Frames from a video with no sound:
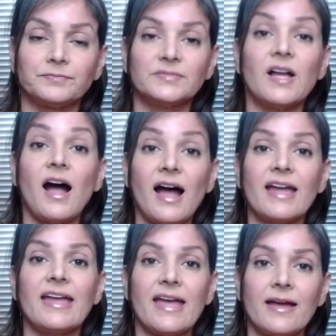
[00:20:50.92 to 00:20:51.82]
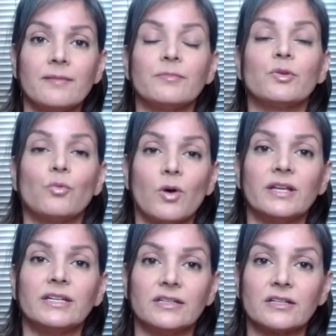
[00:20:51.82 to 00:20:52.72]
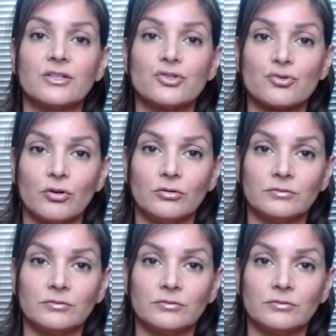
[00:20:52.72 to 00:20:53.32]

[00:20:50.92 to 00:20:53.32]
I am the one in control.